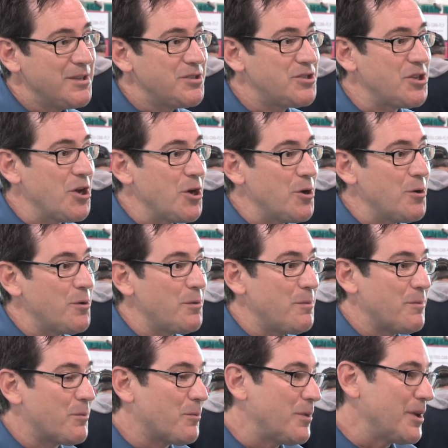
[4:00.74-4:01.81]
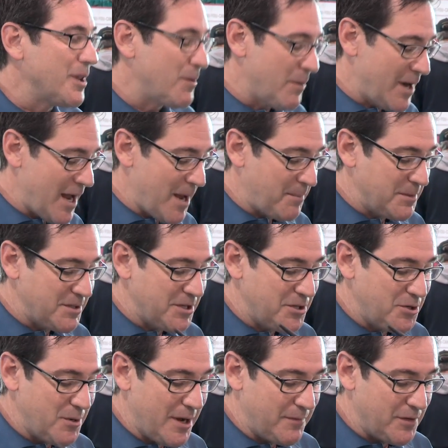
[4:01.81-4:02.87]
So really what happens
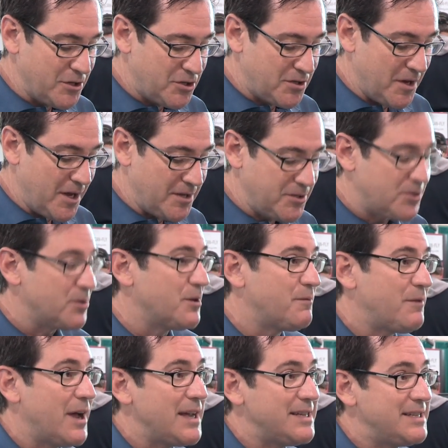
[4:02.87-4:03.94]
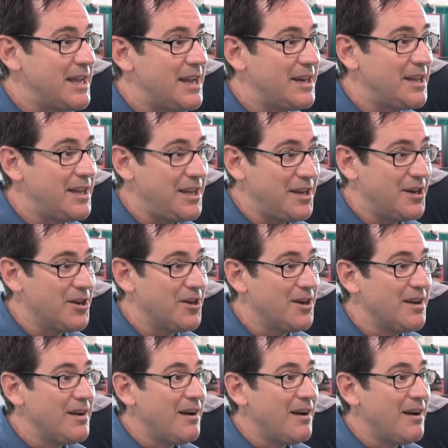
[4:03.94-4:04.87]
is you have this uncertified data here